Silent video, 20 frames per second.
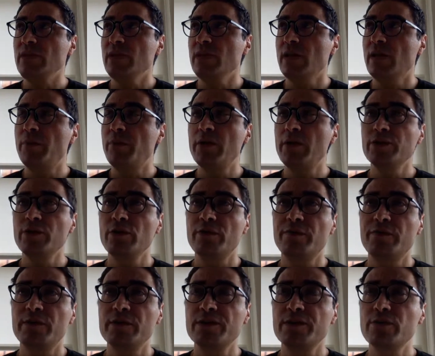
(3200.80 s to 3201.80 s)
About your
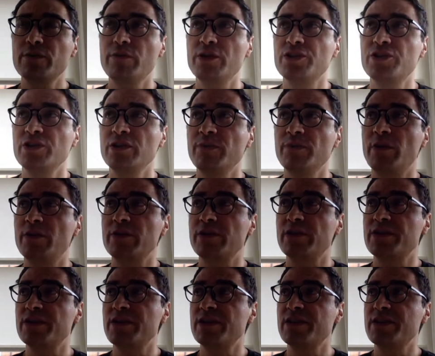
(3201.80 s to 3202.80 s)
first question about
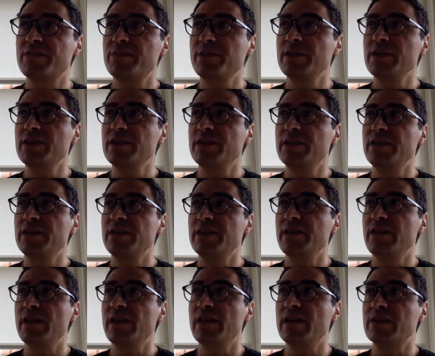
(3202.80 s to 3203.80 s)
accessibility,
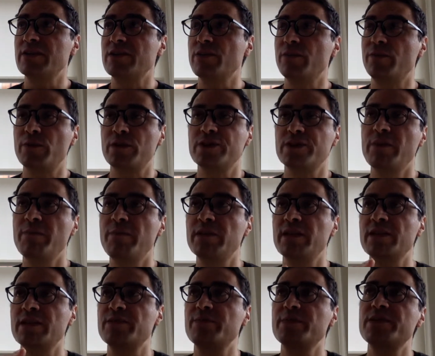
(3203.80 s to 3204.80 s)
so for example,
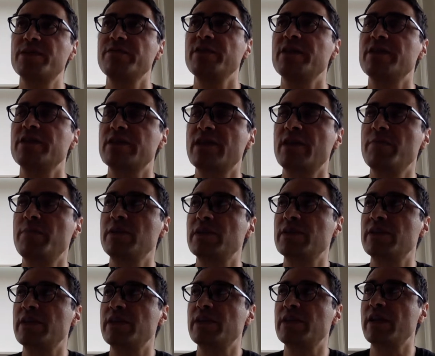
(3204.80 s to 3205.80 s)
that specific example
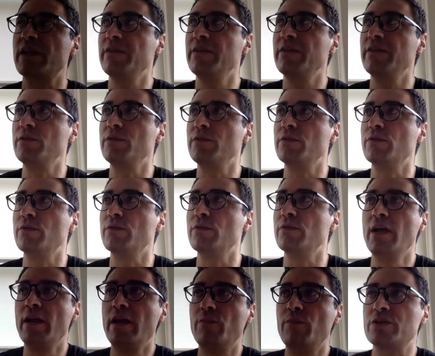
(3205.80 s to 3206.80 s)
that I gave you
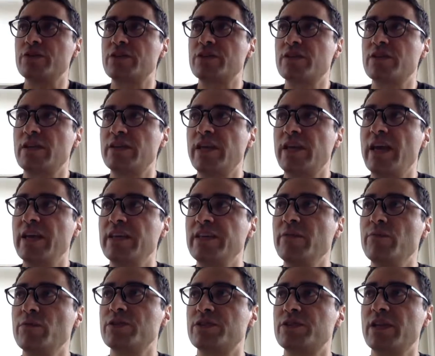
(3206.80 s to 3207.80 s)
the
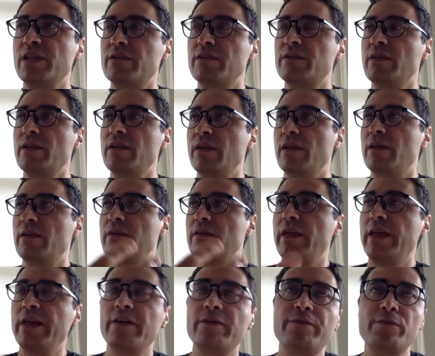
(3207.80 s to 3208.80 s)
idea was that
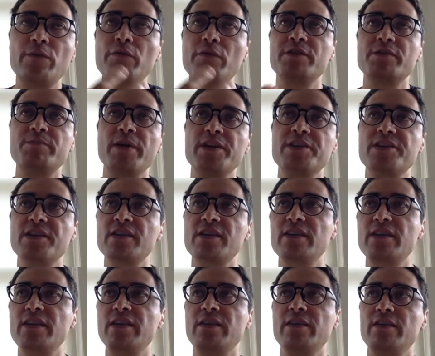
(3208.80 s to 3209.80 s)
Airfrog is
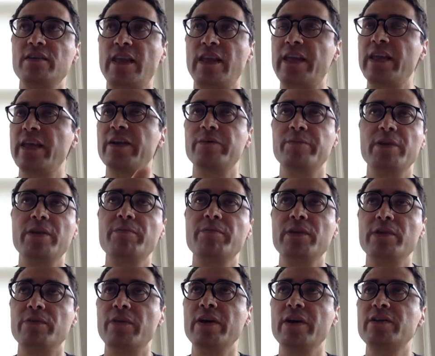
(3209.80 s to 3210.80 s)
basically like
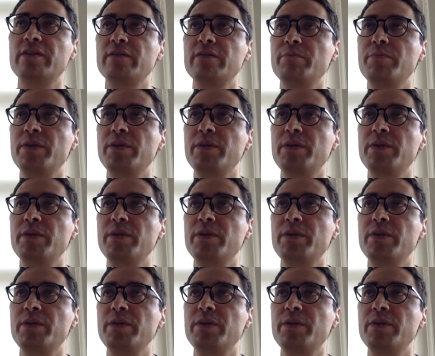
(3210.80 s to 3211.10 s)
Airbnb, right?